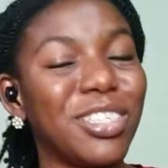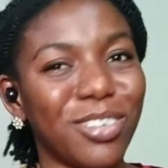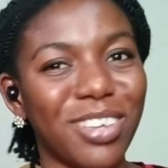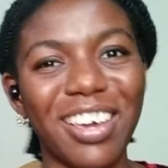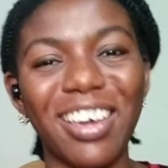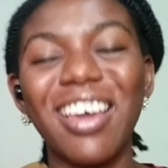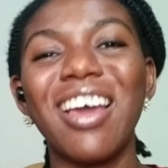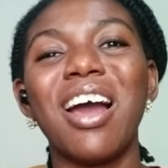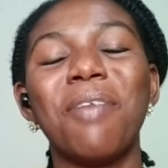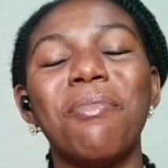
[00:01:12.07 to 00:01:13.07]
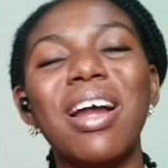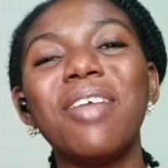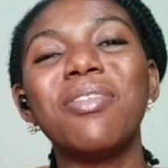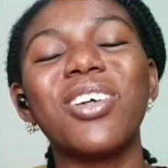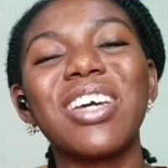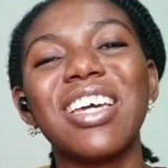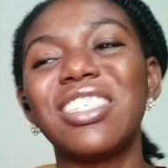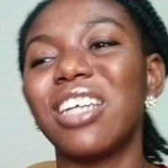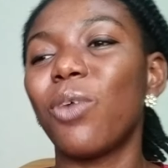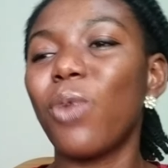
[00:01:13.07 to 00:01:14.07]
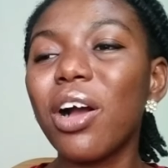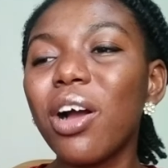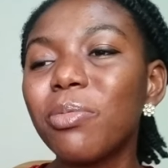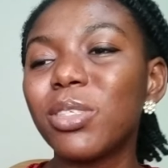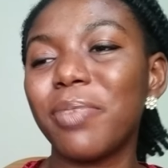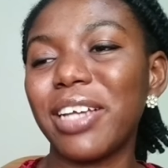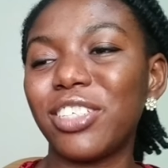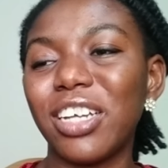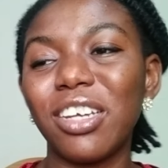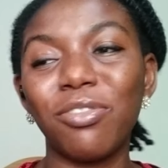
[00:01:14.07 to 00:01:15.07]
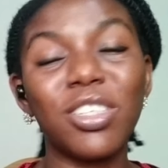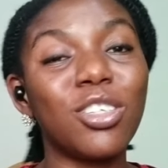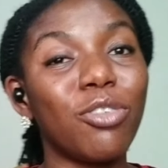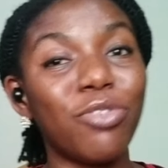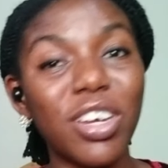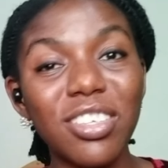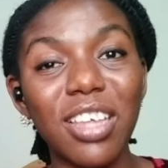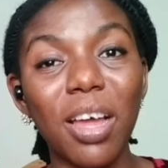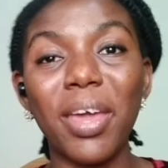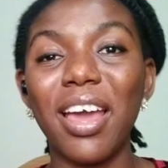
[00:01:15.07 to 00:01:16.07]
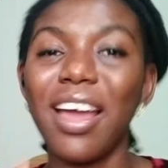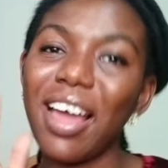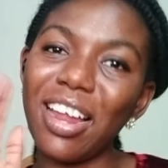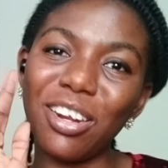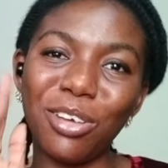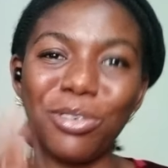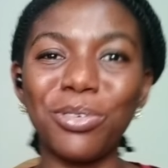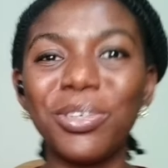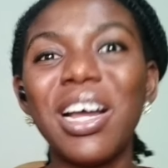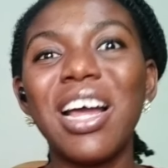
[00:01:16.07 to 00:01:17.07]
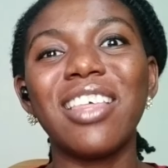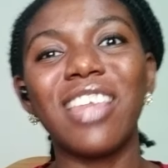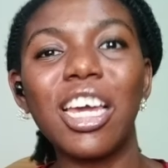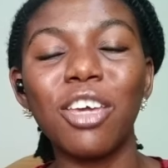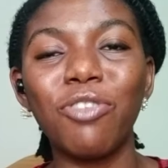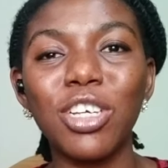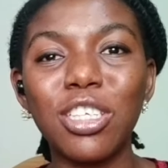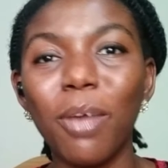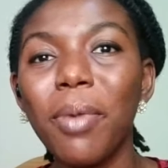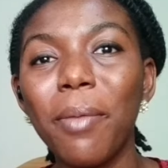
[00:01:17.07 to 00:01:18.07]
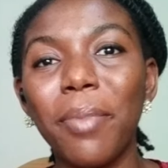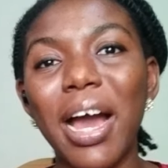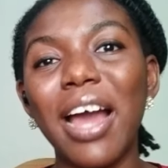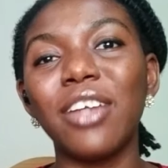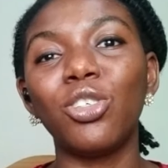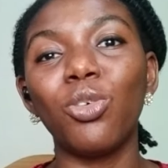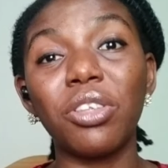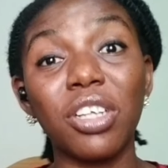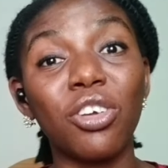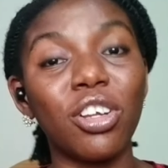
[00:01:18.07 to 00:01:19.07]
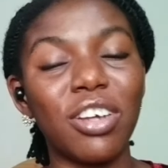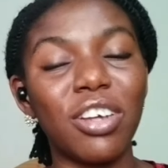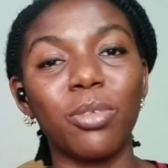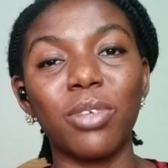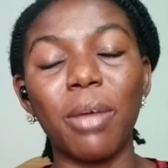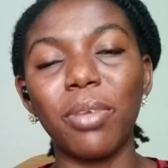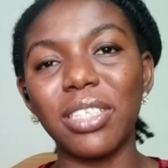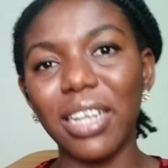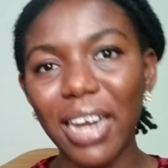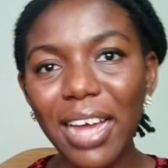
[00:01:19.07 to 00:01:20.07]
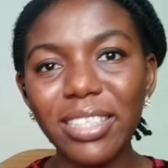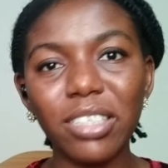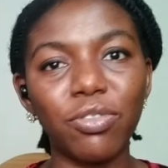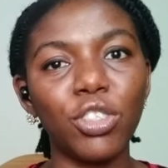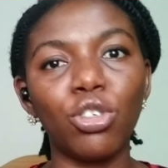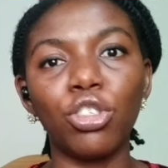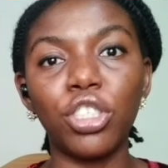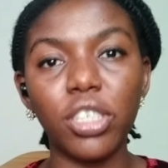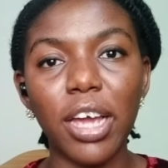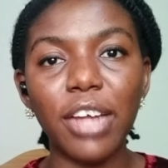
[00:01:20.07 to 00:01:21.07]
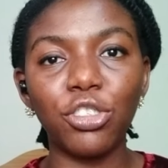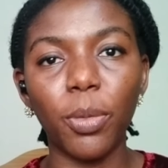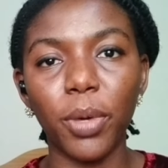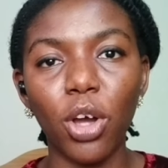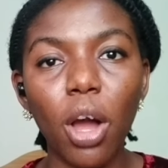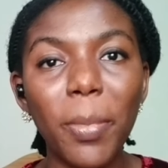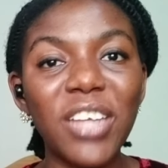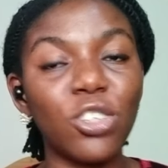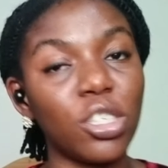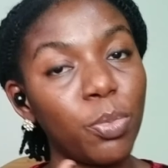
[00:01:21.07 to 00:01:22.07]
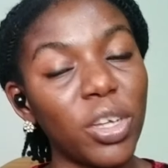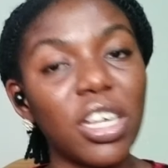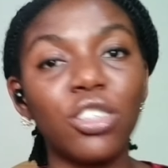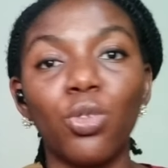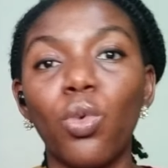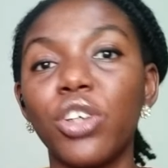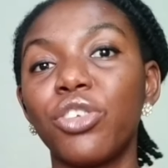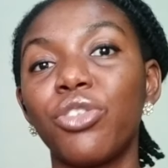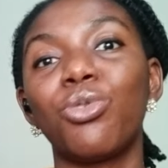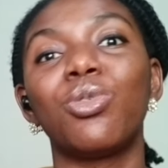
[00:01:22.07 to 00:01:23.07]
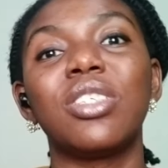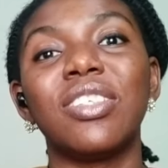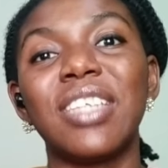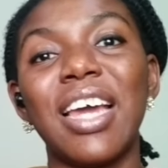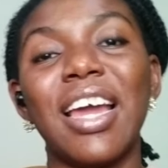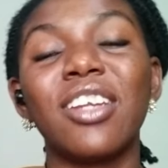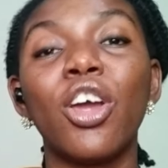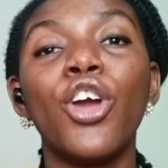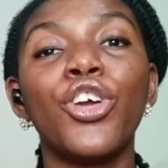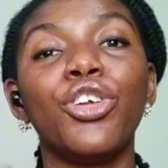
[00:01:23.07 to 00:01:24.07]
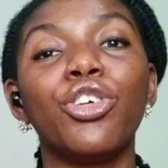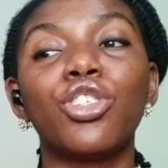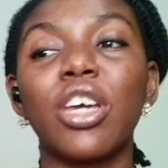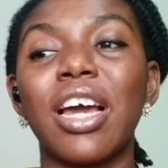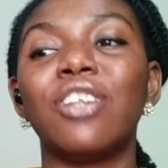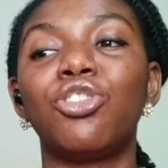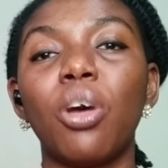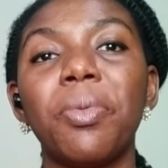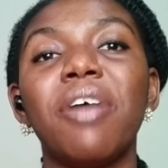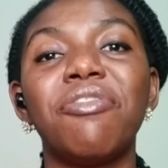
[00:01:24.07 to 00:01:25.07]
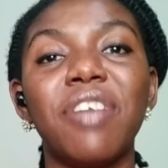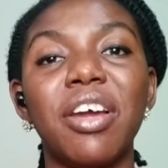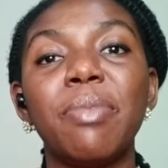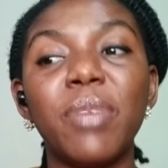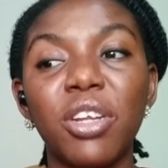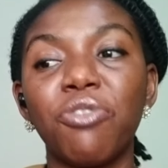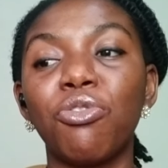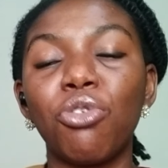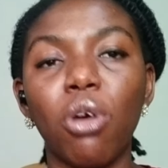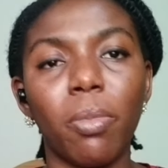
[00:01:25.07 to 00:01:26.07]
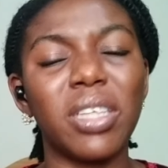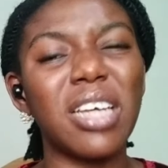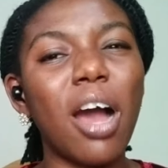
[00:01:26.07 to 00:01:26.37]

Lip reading: but it's okay. My name is Ogechi, and welcome to my channel. If this is your first time here, hello. Thank you for stopping by. Do well to click on the red subscribe button, like this video, share, drop a comment. It's important you watch through till the end, so you can drop a very meaningful comment.